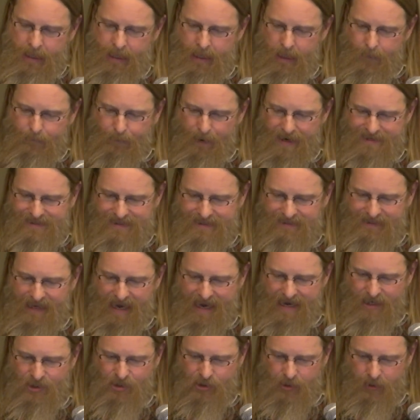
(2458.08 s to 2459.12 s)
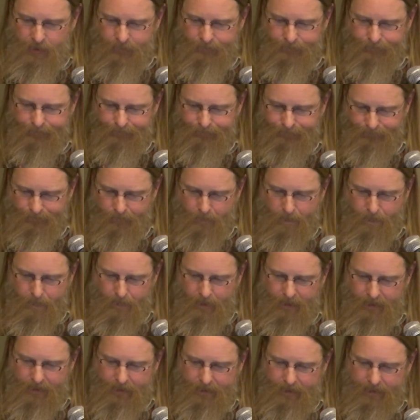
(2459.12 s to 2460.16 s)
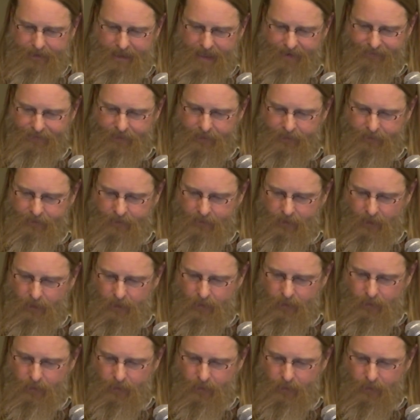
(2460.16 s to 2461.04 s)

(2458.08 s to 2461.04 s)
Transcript: In a presentation given